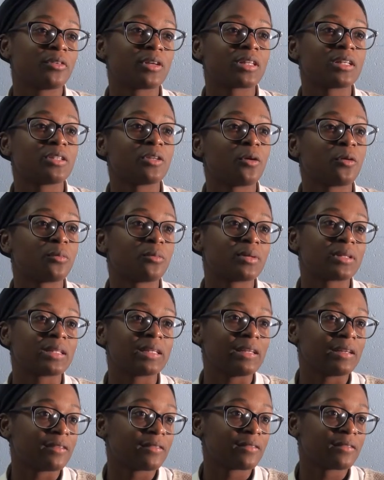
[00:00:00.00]
really don't
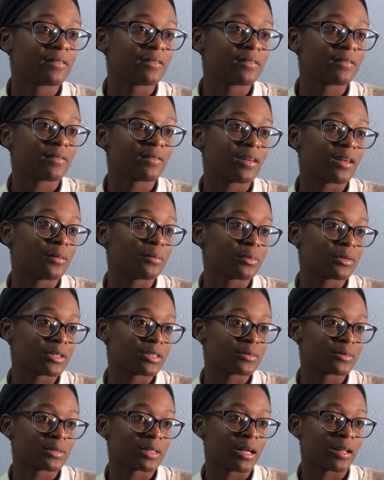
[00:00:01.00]
believe in
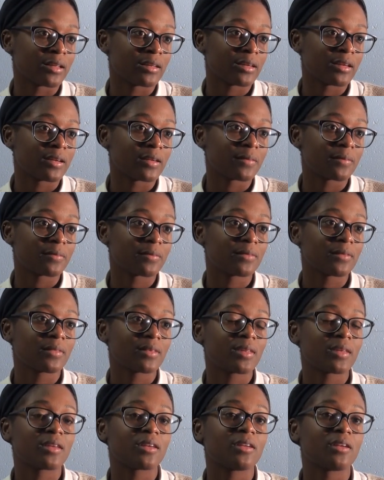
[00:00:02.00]
police brutality,
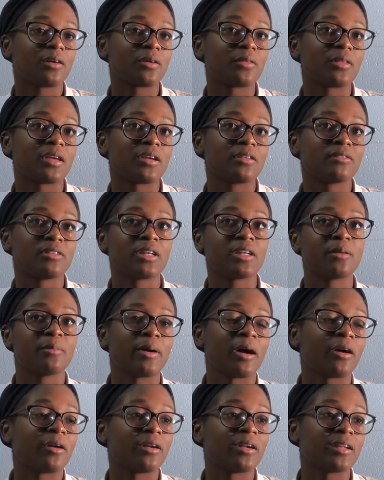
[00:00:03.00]
you know, they read
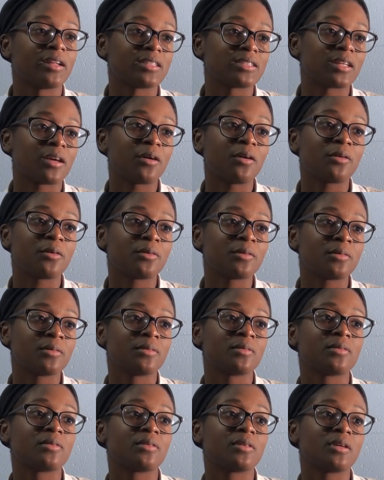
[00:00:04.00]
about it and they say, oh,
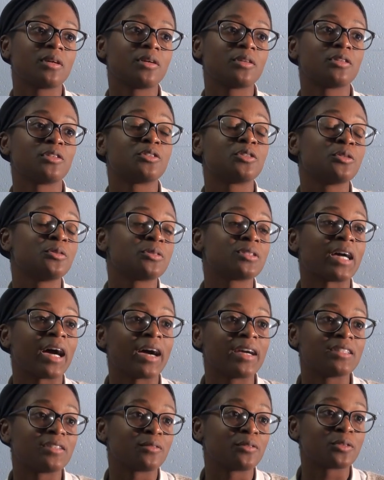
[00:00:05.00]
the two
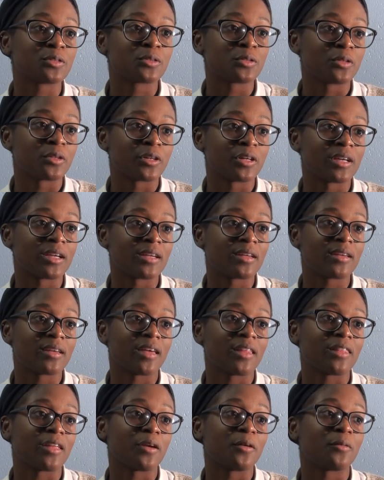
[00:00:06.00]
sides of the story,
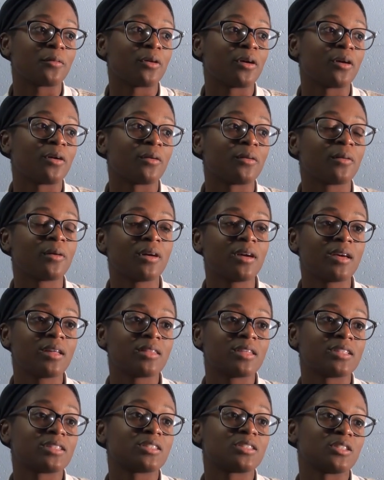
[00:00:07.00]
and they don't know
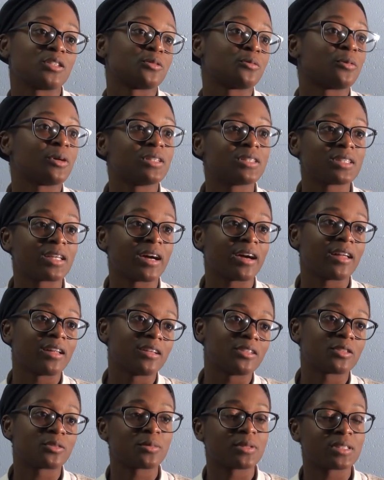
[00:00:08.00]
this is just one side,
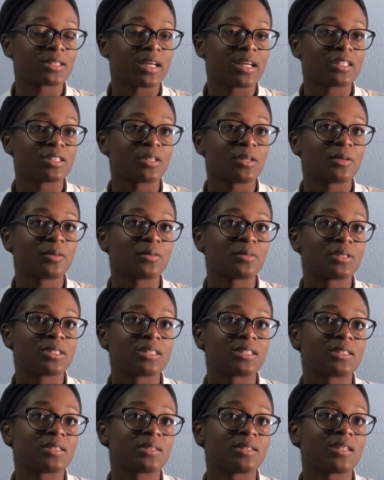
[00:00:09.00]
just one side. So
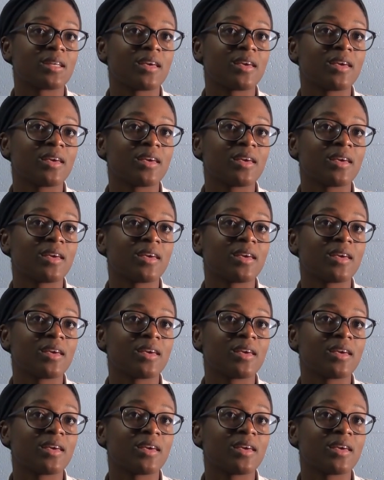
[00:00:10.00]
just